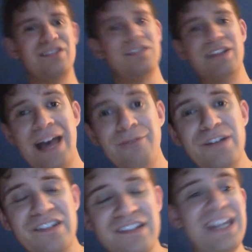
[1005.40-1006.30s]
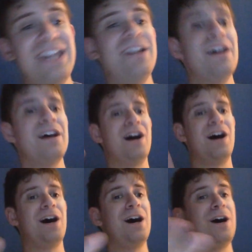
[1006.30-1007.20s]
have we seen
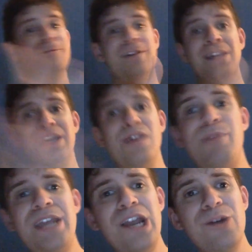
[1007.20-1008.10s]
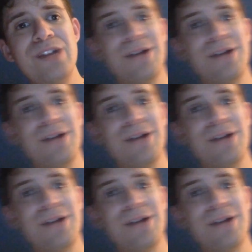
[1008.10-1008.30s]
of Imperium